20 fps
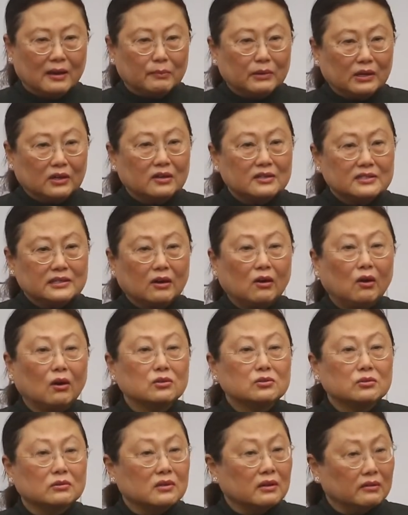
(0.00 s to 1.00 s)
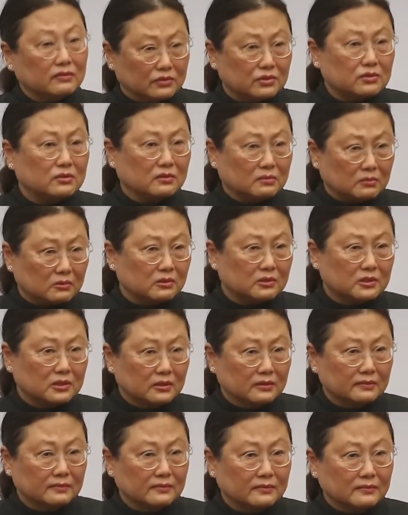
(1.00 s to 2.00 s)
because they're also
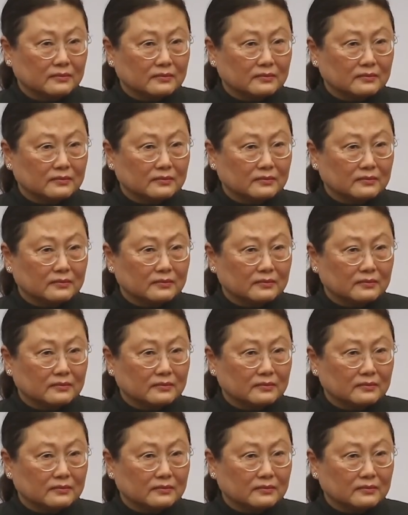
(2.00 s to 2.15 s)
consumers.